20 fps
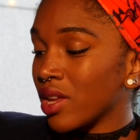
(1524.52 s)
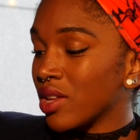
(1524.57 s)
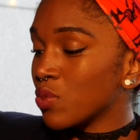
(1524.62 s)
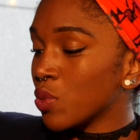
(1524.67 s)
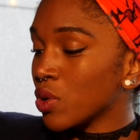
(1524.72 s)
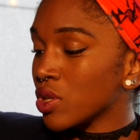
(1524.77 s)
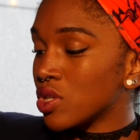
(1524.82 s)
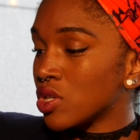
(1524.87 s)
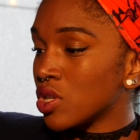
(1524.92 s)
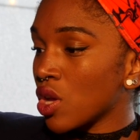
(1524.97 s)

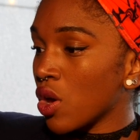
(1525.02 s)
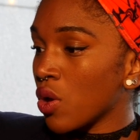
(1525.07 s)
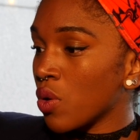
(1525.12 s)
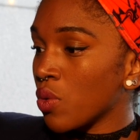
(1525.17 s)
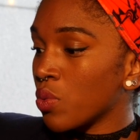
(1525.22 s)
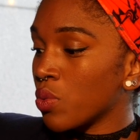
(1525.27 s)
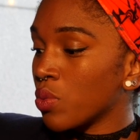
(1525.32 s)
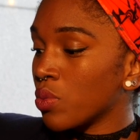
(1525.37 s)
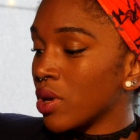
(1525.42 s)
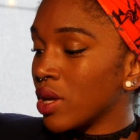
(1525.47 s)
What's
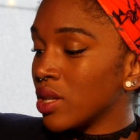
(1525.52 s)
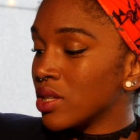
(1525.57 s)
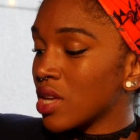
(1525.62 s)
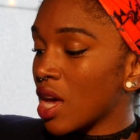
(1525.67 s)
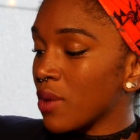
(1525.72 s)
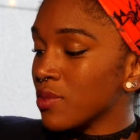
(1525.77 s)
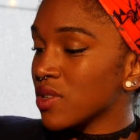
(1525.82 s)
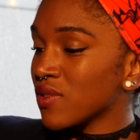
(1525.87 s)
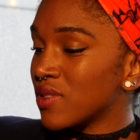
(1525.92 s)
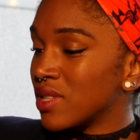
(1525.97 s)
so, in
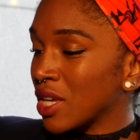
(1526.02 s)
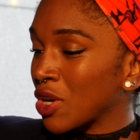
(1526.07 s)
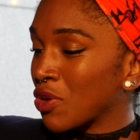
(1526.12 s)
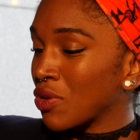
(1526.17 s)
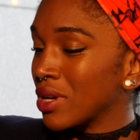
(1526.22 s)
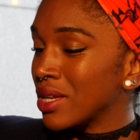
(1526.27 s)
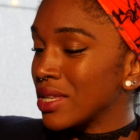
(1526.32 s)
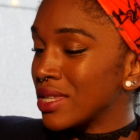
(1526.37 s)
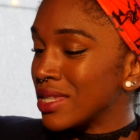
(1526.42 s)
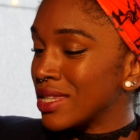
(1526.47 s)
terms of
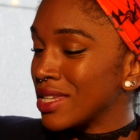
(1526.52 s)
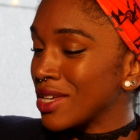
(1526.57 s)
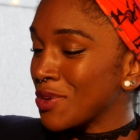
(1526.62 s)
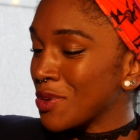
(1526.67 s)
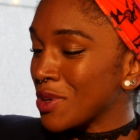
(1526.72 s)
synchronicity,